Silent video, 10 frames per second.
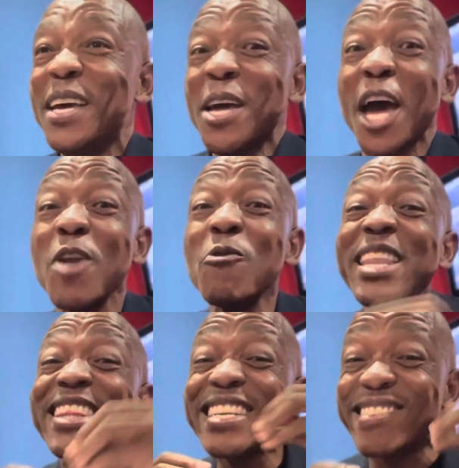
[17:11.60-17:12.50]
And
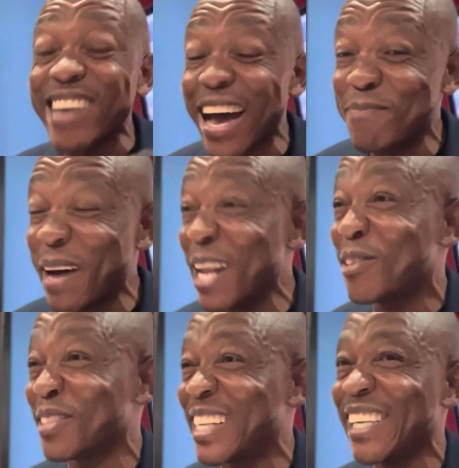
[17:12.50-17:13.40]
when this child managed
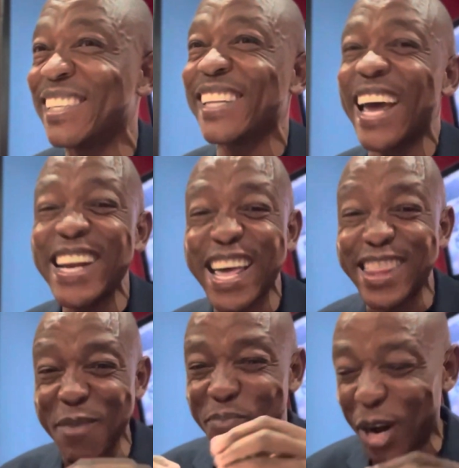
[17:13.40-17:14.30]
to stay till the end and
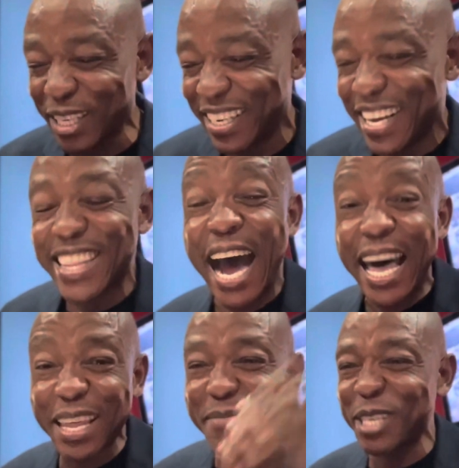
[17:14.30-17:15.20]
they brought the
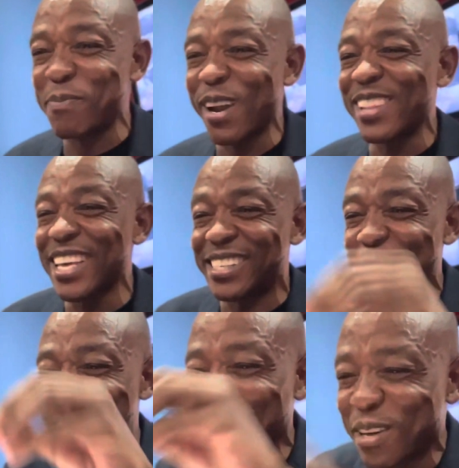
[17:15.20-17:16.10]
other marshmallow and they say
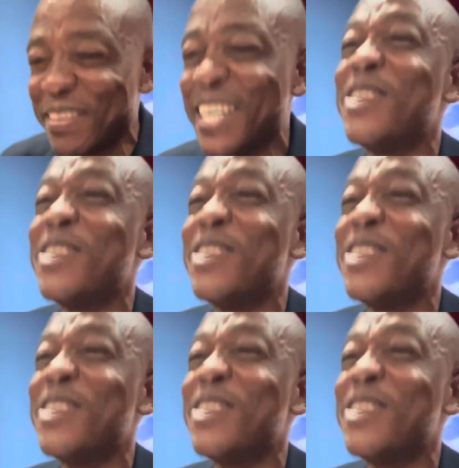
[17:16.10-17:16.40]
both of...